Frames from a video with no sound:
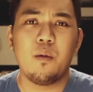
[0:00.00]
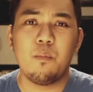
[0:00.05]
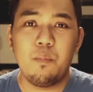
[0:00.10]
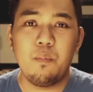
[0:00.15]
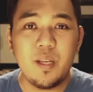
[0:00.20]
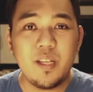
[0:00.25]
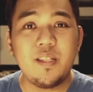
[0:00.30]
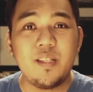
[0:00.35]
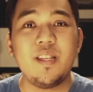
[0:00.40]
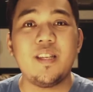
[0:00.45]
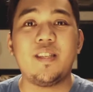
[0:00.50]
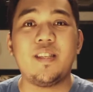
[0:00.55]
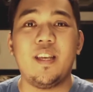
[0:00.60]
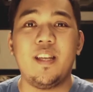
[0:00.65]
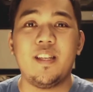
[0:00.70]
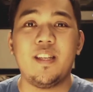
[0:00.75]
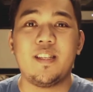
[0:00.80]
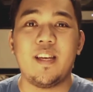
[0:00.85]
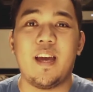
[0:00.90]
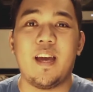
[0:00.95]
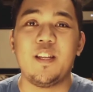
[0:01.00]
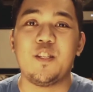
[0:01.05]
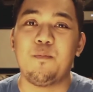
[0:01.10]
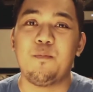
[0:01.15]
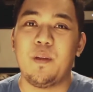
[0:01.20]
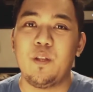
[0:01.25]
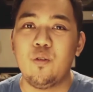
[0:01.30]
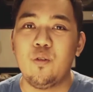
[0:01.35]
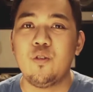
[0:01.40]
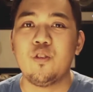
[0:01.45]
business insights,
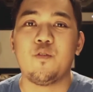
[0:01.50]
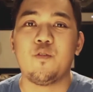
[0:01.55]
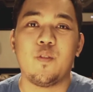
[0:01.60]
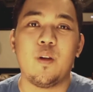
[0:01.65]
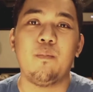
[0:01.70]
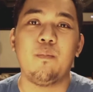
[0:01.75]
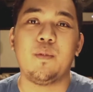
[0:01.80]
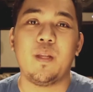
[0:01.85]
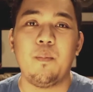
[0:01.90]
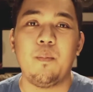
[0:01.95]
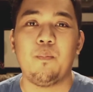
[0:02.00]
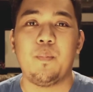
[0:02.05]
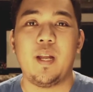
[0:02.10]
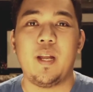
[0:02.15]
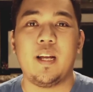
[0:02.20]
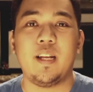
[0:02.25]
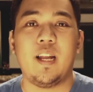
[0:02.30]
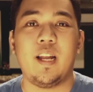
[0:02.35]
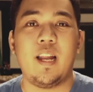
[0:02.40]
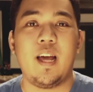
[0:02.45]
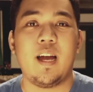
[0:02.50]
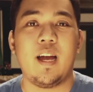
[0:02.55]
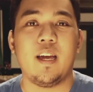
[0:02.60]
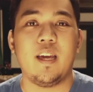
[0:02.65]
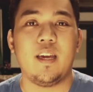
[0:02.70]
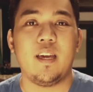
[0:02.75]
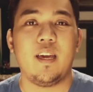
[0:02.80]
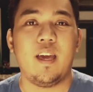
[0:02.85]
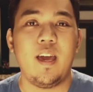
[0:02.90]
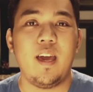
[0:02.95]
menus from Timplang
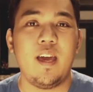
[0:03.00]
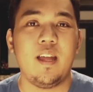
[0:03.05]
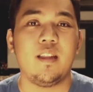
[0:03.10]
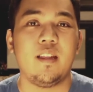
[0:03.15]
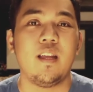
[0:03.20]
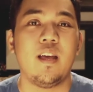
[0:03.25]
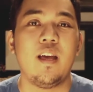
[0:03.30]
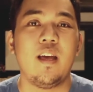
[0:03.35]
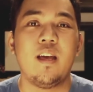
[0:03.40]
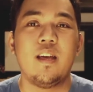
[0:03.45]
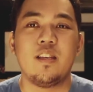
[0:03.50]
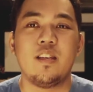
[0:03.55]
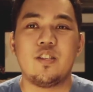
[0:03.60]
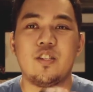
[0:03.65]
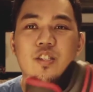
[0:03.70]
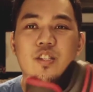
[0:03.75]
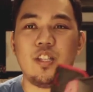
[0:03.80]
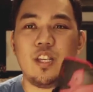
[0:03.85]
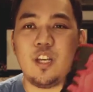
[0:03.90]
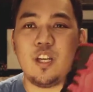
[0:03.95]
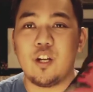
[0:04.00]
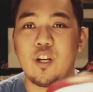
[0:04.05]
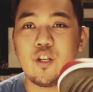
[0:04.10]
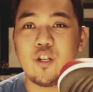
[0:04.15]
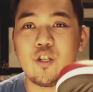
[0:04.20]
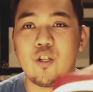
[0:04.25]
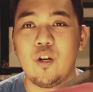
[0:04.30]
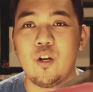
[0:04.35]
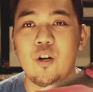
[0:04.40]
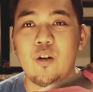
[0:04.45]
Lalaki, and sneaker
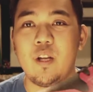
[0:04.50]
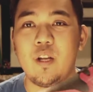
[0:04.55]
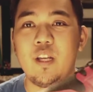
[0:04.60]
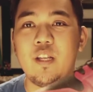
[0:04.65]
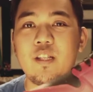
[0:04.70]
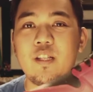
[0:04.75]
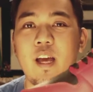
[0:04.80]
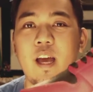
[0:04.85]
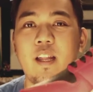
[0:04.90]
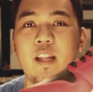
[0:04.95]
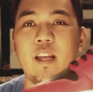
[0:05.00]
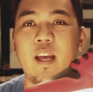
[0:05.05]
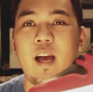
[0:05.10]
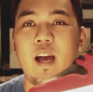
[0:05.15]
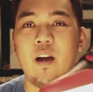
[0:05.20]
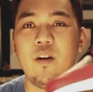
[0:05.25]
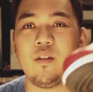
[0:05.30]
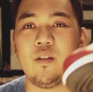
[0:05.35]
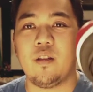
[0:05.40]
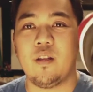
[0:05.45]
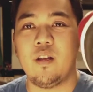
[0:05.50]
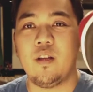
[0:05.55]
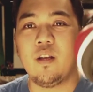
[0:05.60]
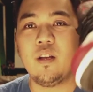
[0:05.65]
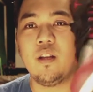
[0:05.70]
stories. Signing out.